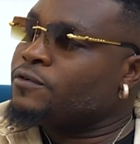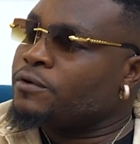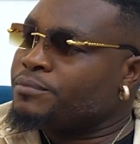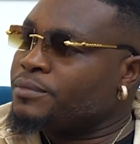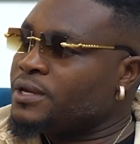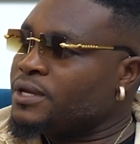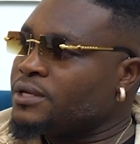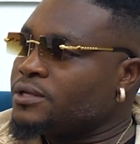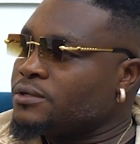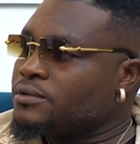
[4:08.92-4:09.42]
for
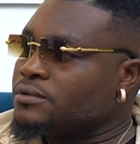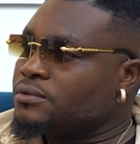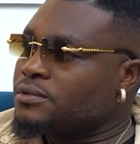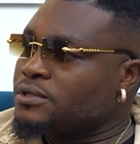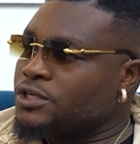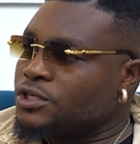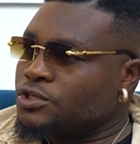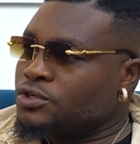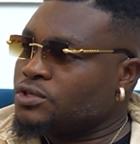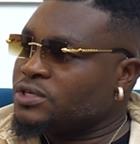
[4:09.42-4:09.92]
me.
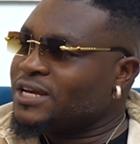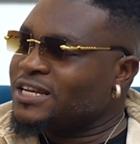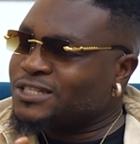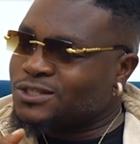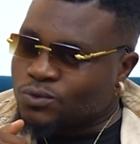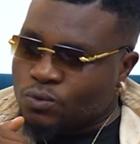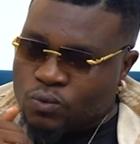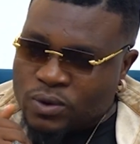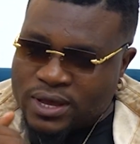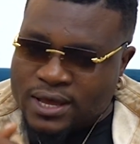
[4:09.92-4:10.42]

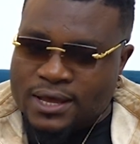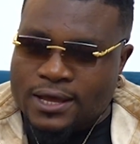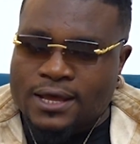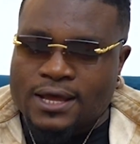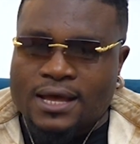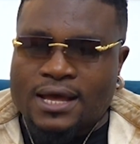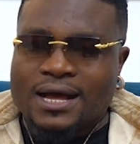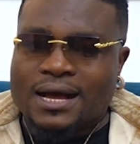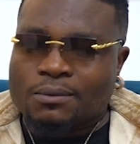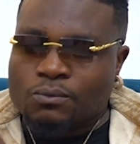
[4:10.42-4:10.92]
That's where
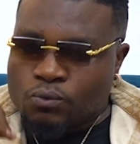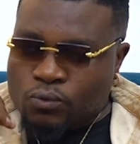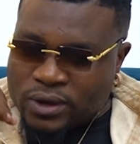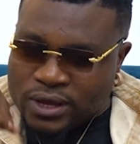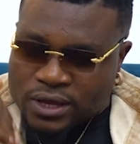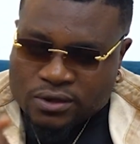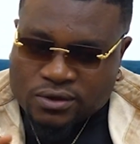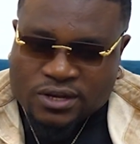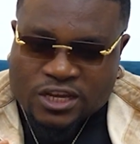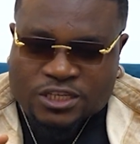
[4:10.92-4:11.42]
I'm um,
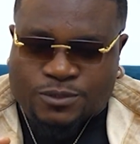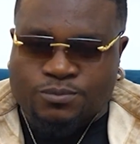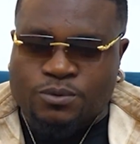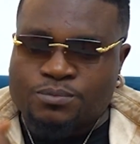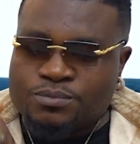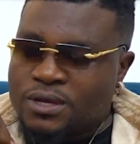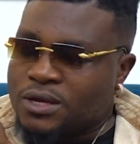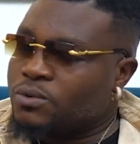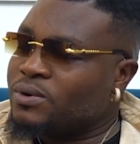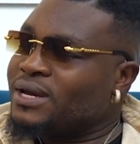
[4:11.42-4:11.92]
where God has
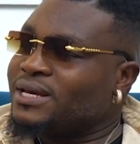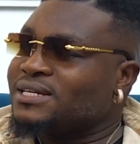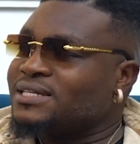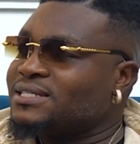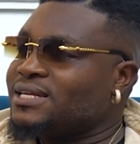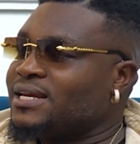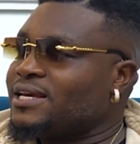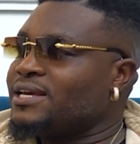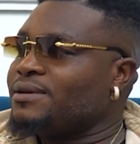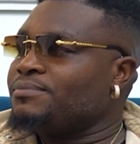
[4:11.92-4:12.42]
put me and where He's
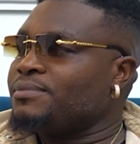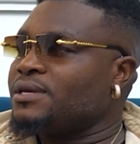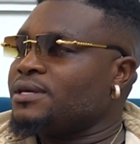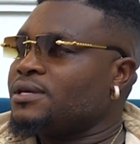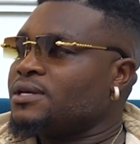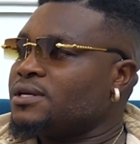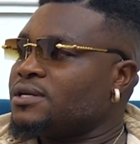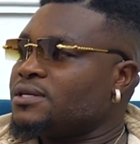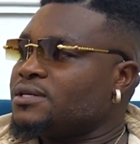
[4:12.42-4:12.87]
taking me.